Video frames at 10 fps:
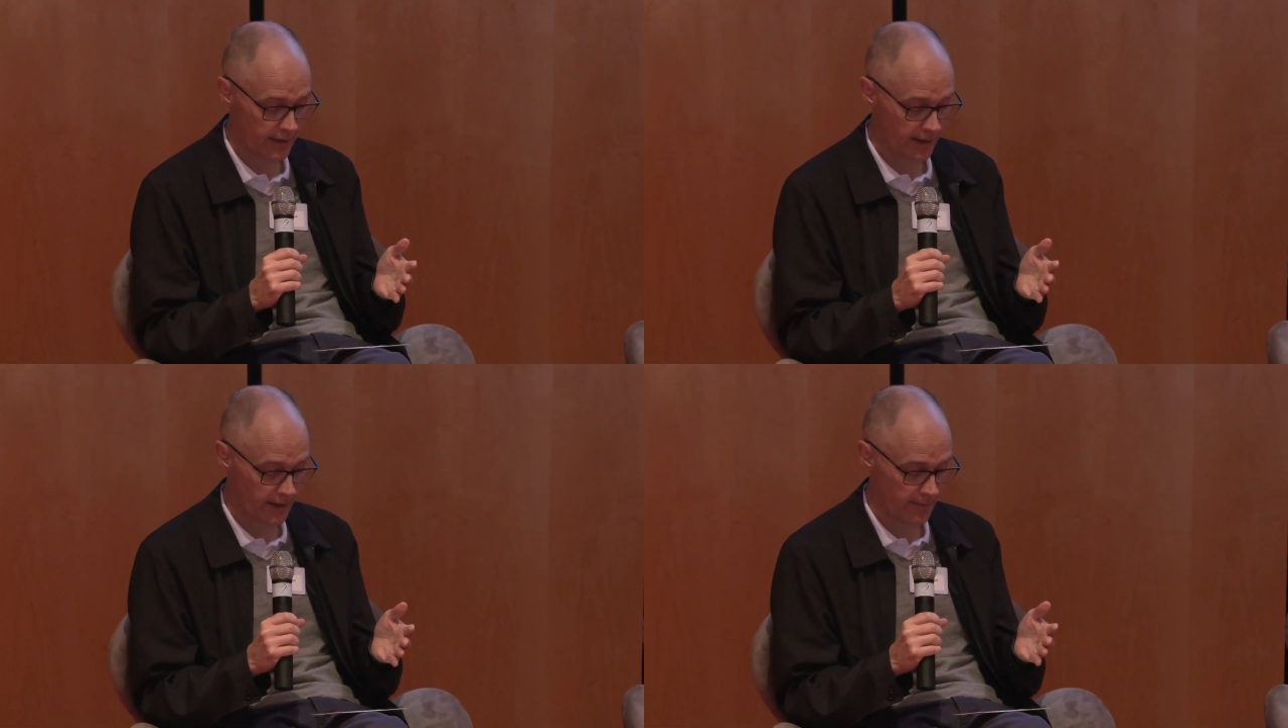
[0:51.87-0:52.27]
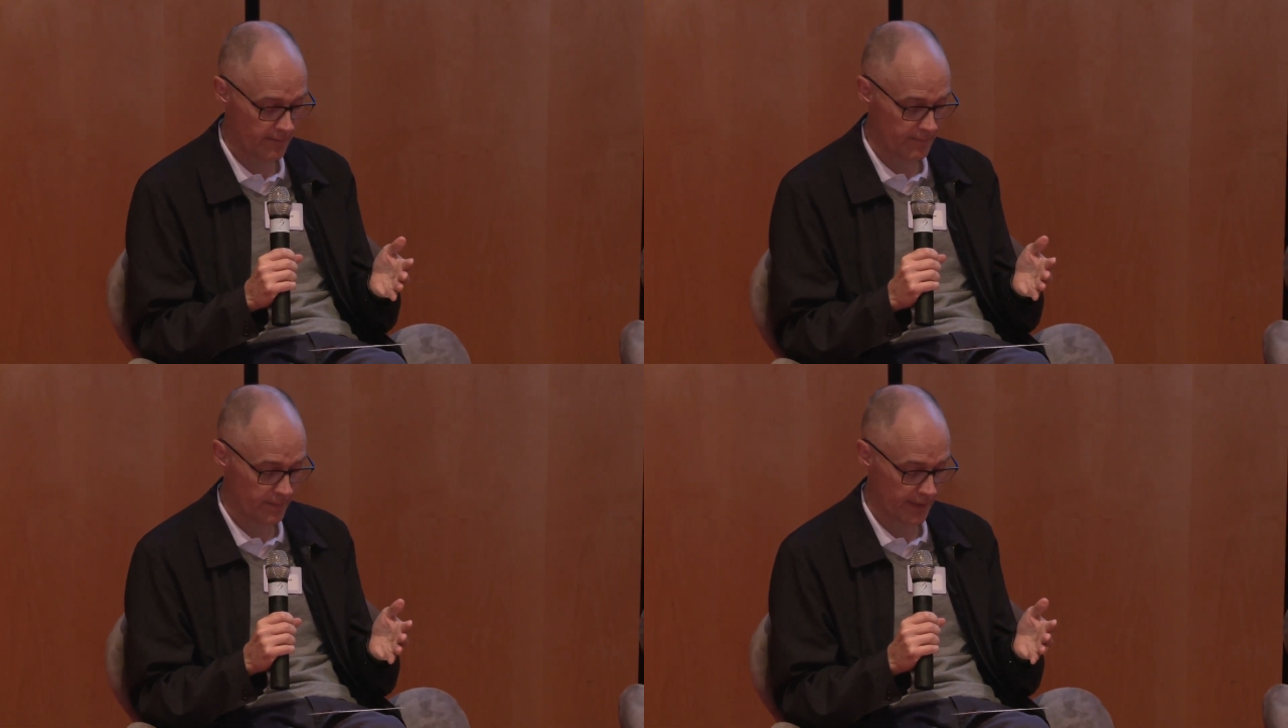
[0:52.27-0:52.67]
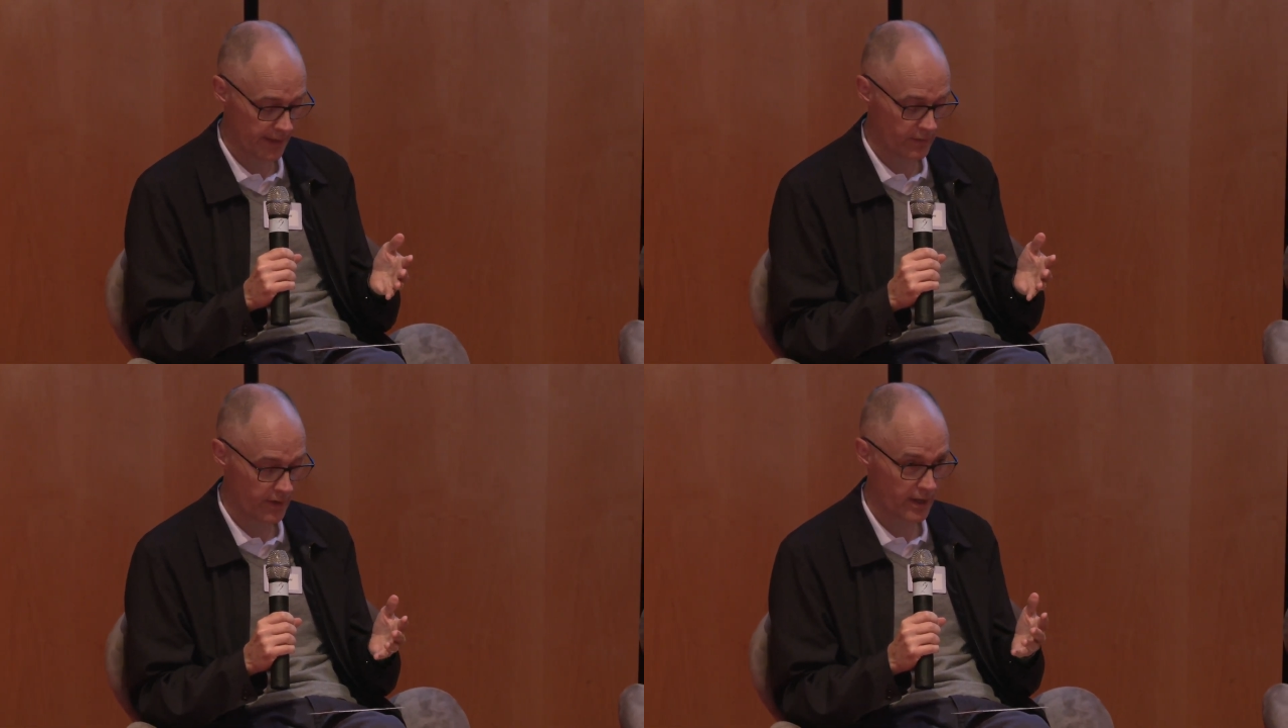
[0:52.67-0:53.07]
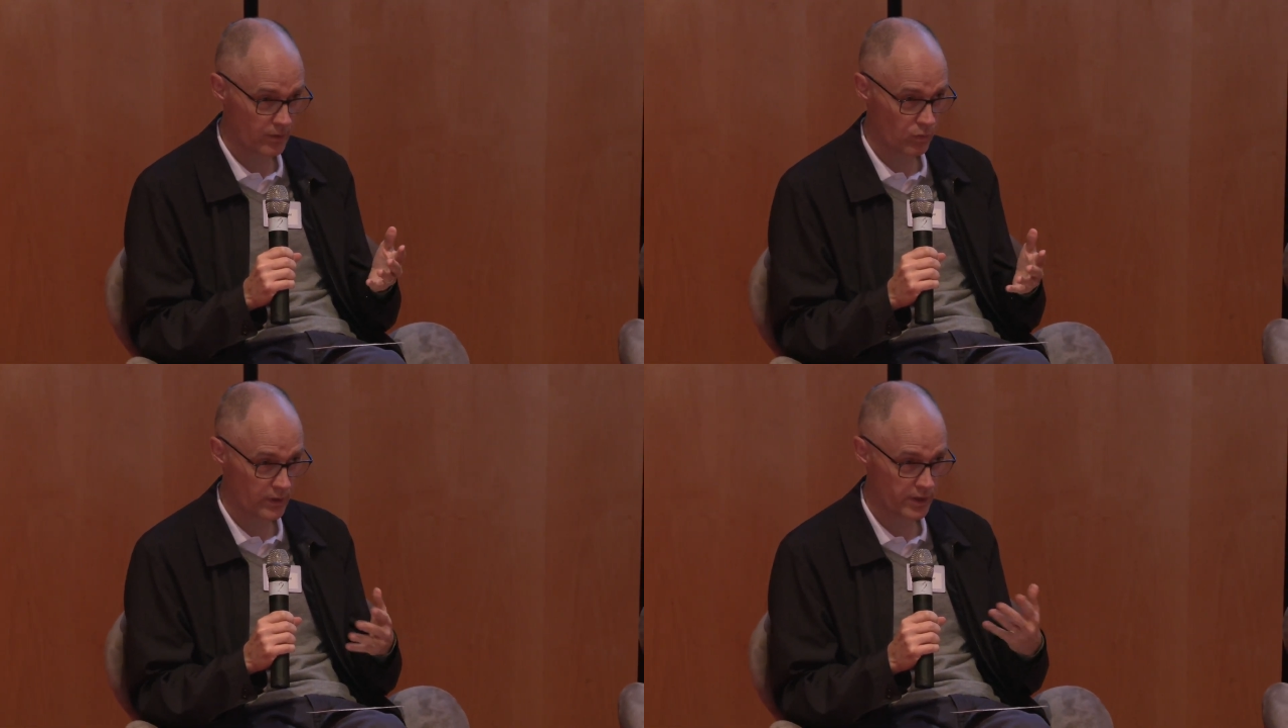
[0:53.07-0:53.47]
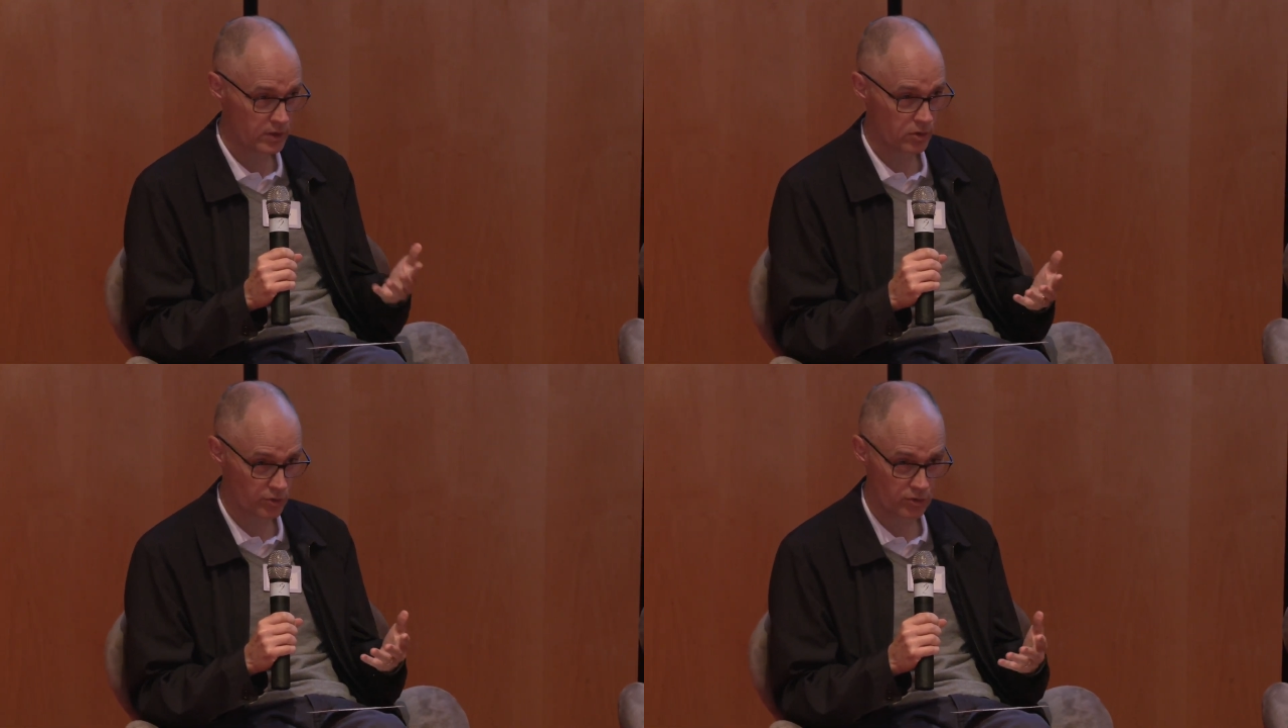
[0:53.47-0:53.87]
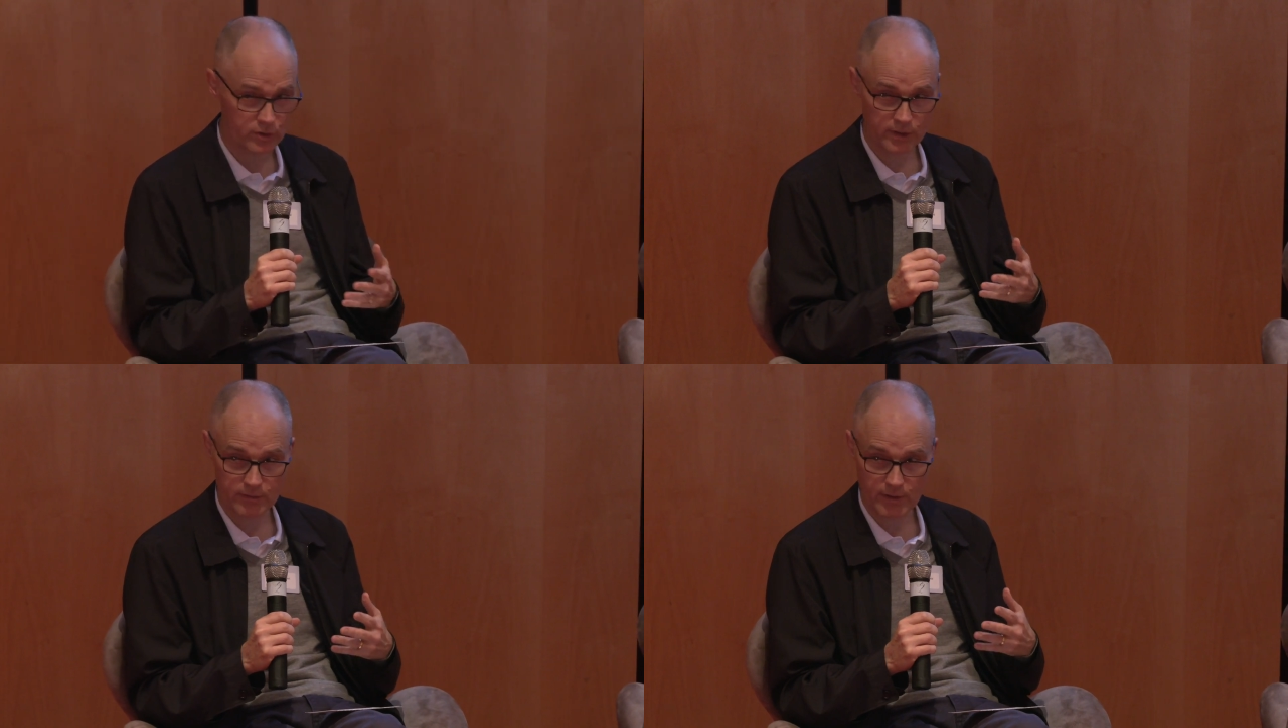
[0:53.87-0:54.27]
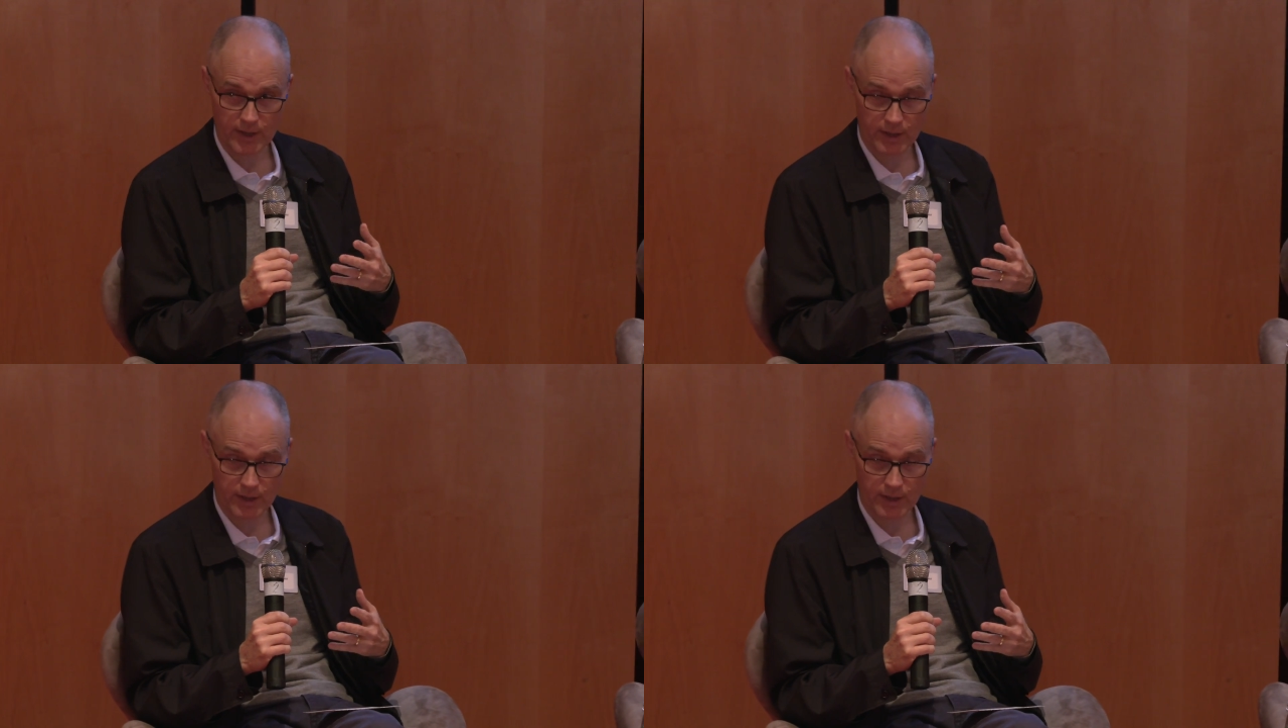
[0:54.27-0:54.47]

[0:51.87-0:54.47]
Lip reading: and what he learned, and